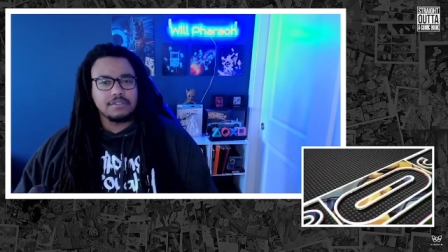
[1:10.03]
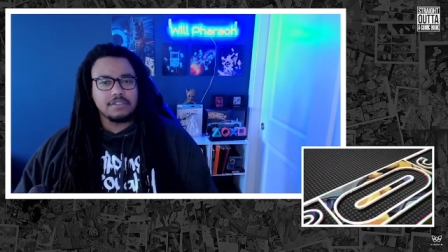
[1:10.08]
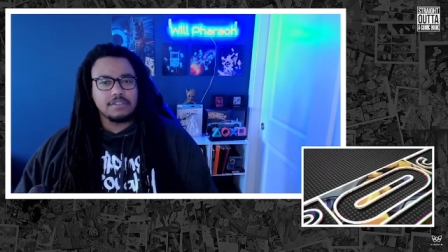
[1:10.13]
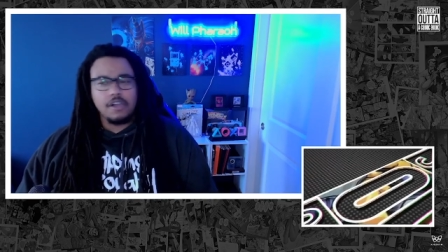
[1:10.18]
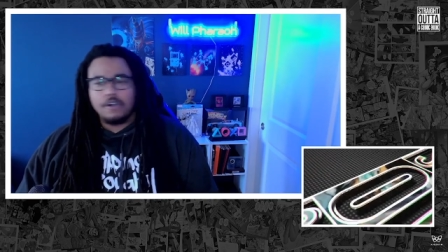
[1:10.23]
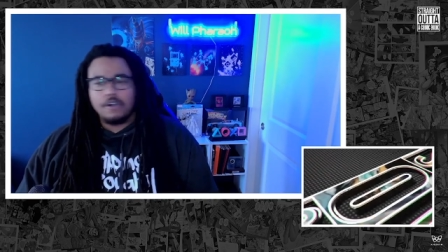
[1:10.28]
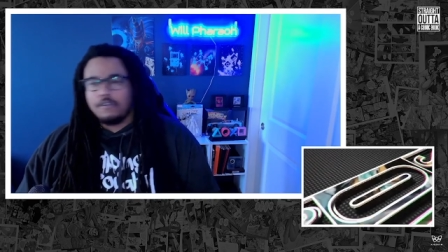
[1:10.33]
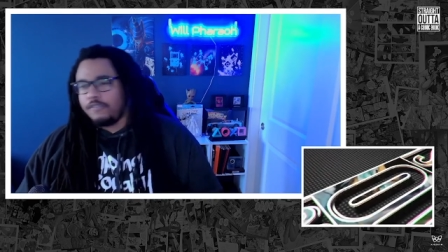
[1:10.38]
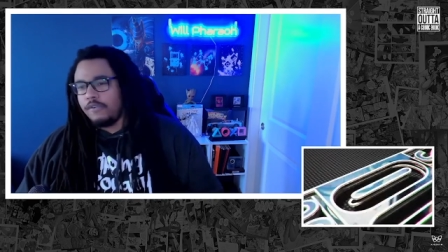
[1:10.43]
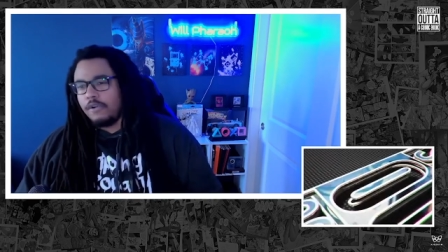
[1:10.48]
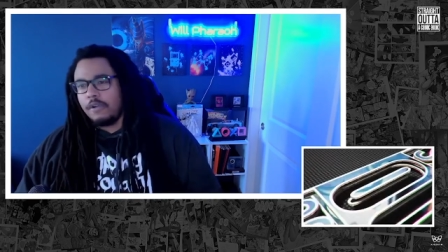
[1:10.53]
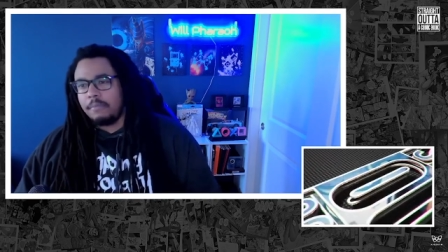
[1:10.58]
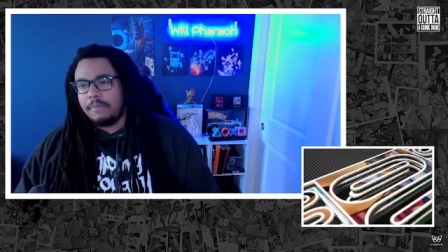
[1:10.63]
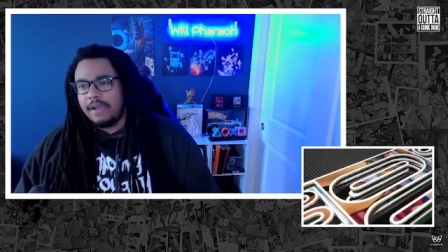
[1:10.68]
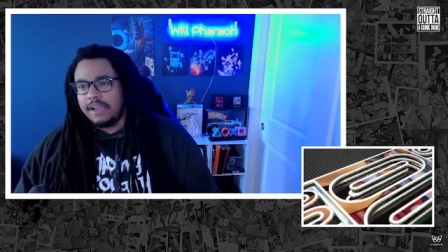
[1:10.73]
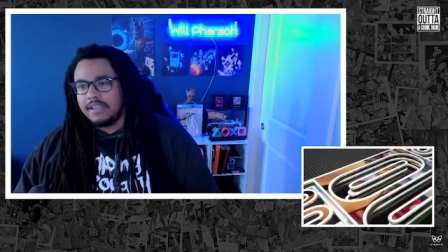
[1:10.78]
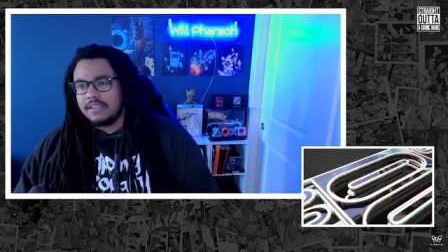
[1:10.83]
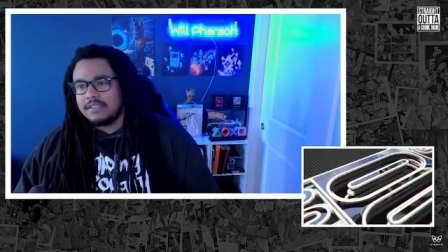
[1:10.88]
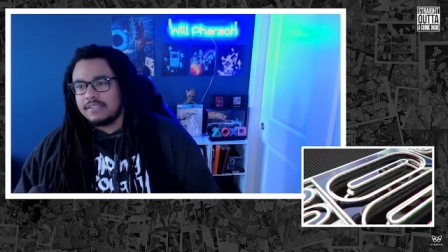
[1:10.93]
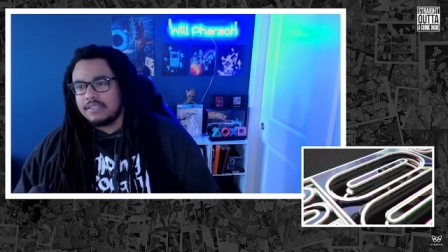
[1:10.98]
Go for it
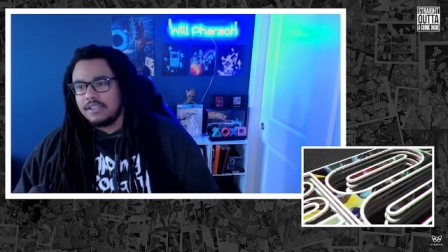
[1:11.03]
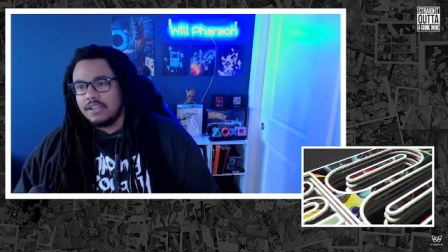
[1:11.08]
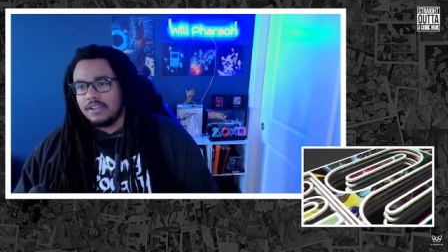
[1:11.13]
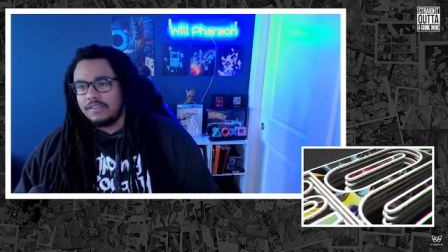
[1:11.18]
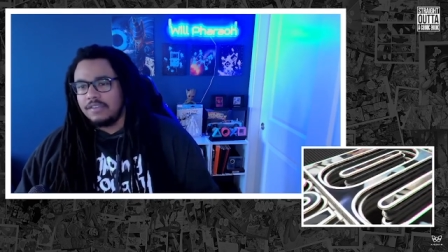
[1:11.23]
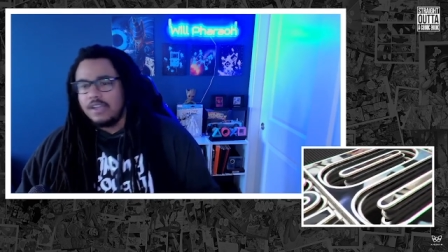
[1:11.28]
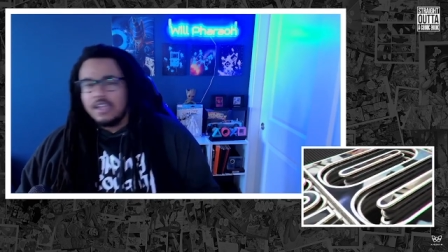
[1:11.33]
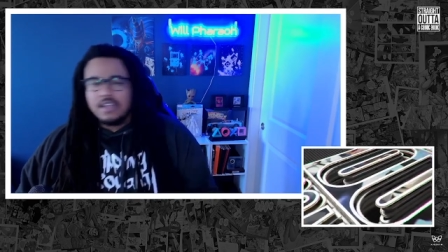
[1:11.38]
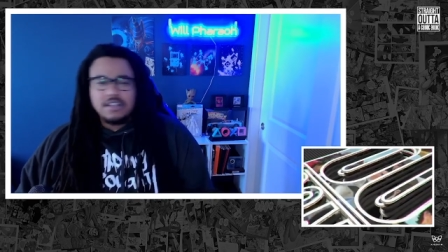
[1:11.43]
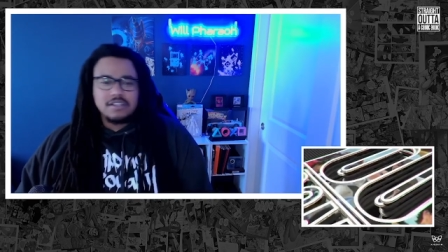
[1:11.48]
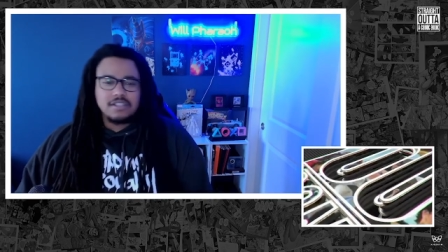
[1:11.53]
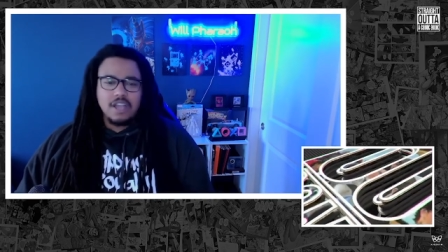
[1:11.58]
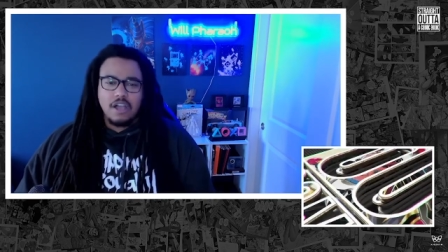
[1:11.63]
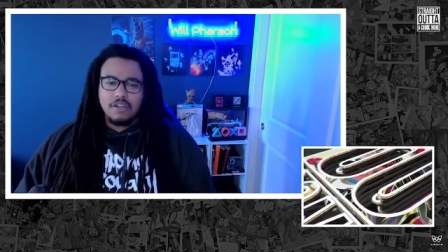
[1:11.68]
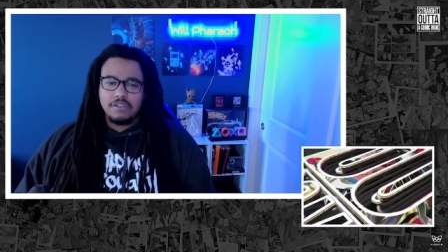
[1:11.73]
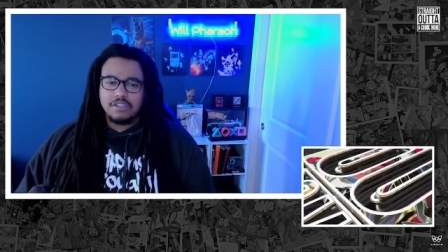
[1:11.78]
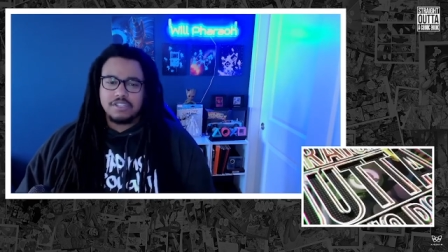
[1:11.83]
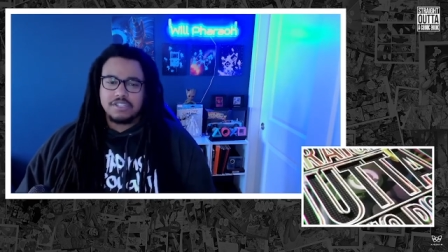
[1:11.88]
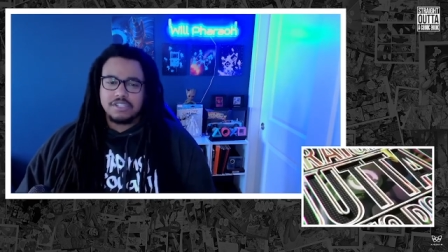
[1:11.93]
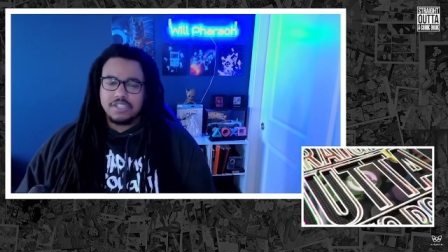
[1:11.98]
by yourself,
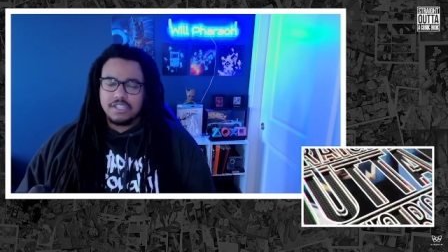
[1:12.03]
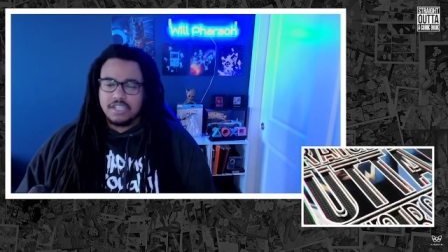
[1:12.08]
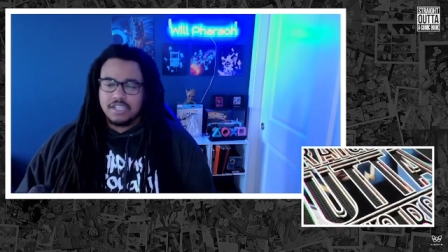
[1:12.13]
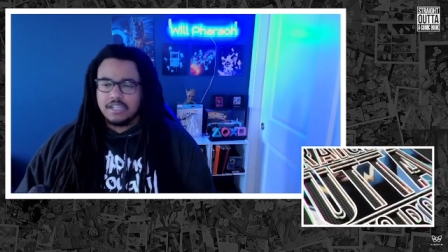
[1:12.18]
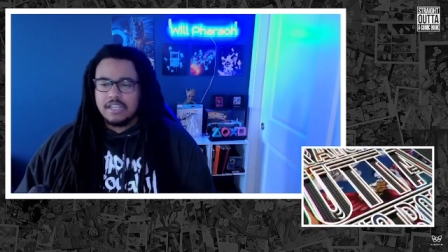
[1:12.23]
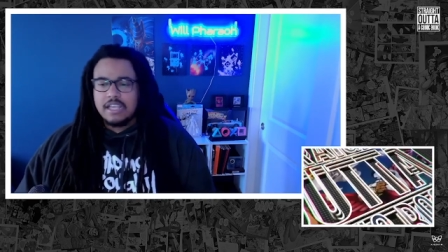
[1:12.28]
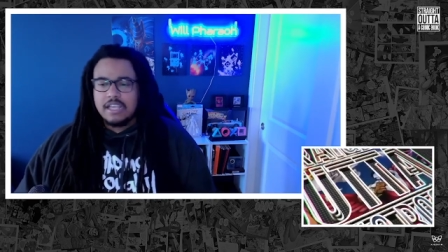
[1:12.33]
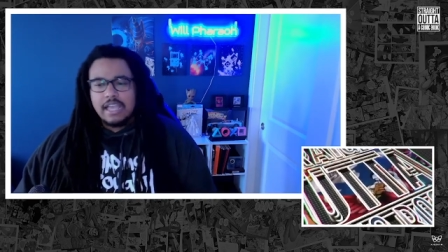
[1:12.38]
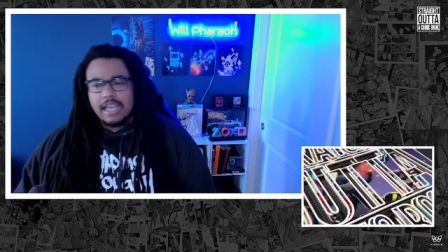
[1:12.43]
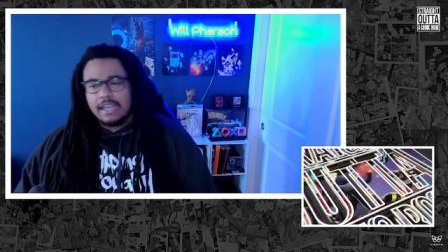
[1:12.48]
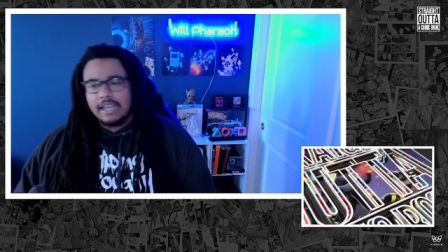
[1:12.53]
talk your shit,